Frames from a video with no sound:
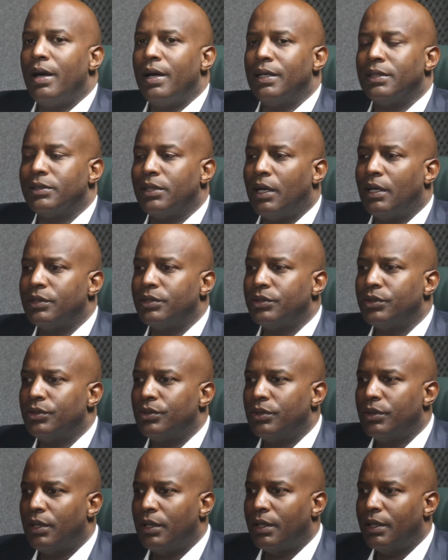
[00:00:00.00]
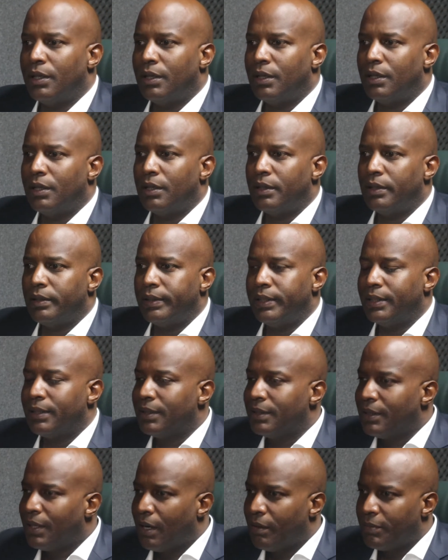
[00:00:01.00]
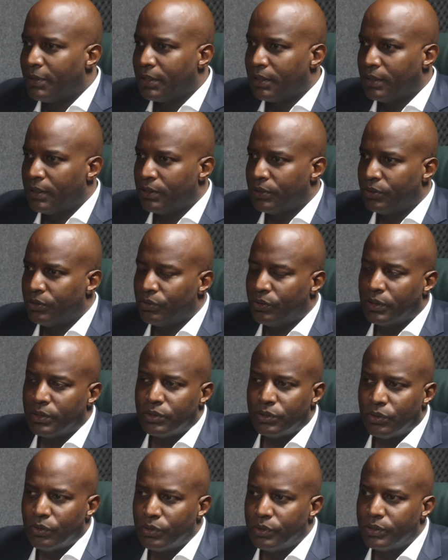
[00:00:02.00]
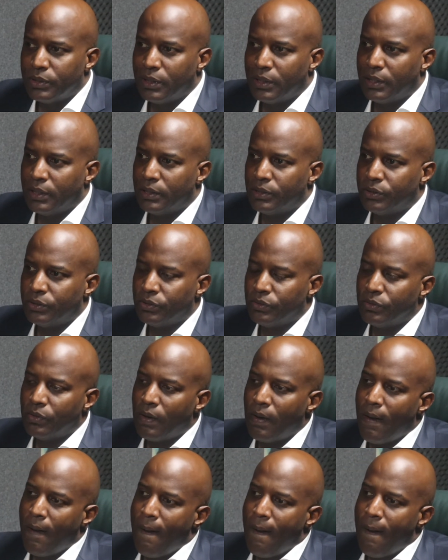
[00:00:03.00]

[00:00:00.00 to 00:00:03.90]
it's also a economic issue, a social issue,